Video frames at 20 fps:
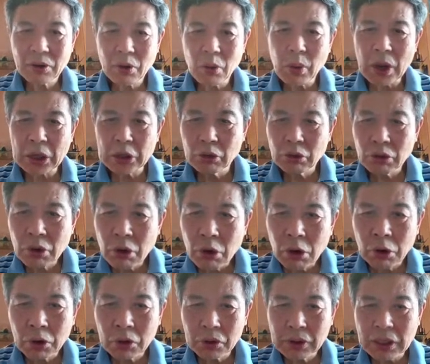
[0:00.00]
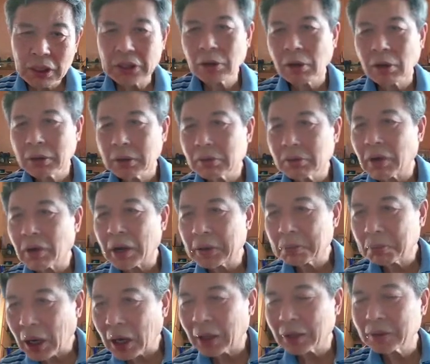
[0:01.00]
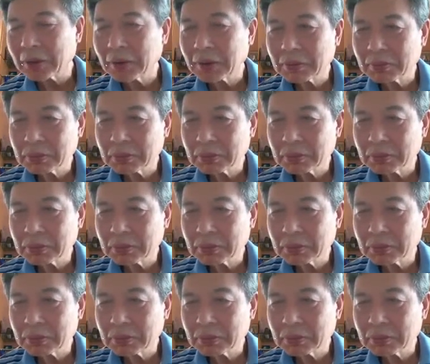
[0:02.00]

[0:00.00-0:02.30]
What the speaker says: where you know that you're on the right path.